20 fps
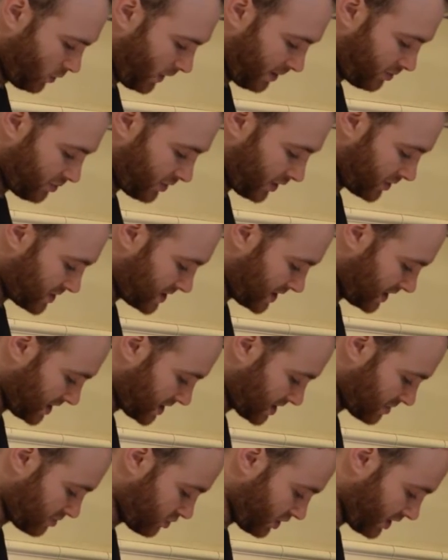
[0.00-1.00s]
whey protein
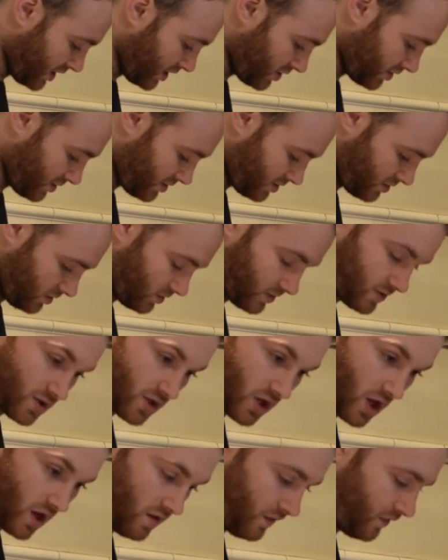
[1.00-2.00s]
is a pretty good source
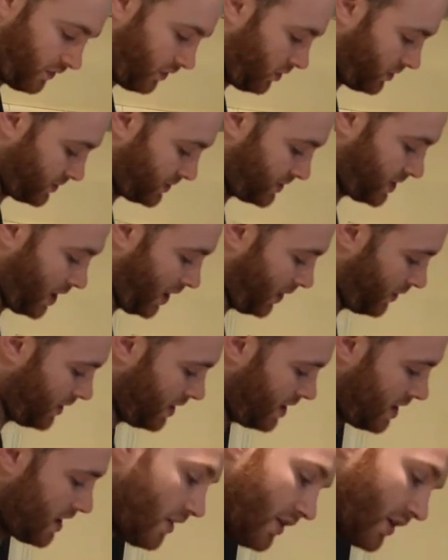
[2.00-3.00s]
to go for. So
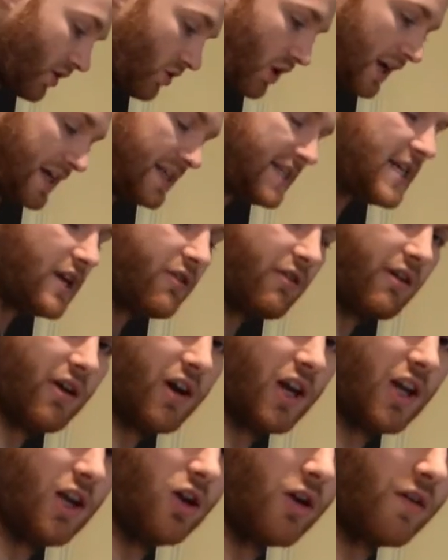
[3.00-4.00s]
the criteria
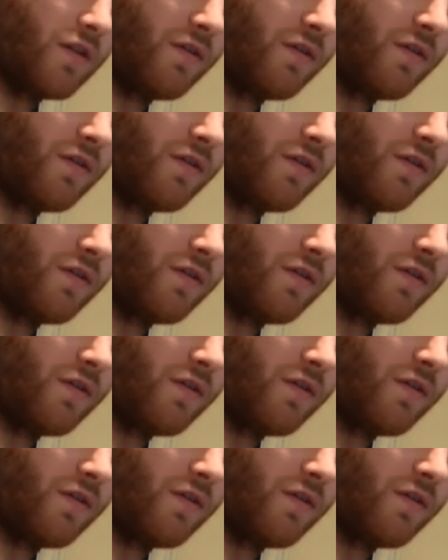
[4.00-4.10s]
I look